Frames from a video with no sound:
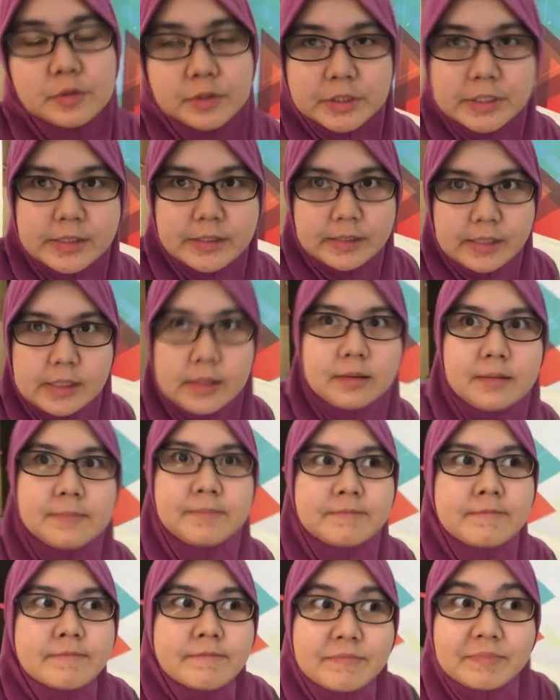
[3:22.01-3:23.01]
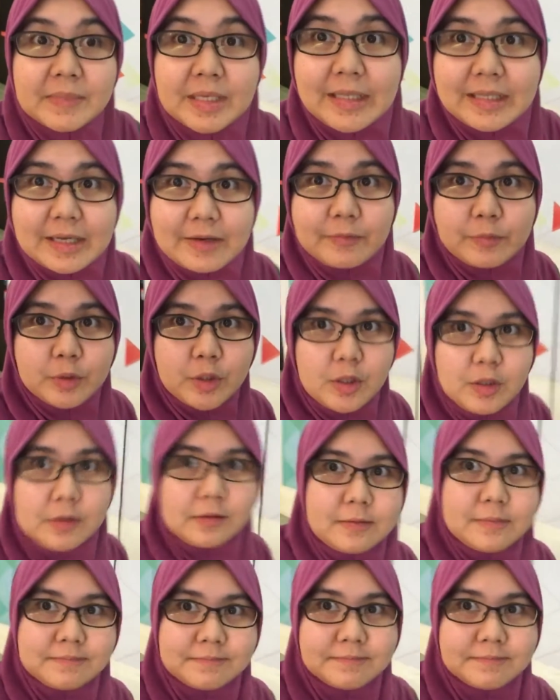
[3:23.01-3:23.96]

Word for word: Sushi King and have udon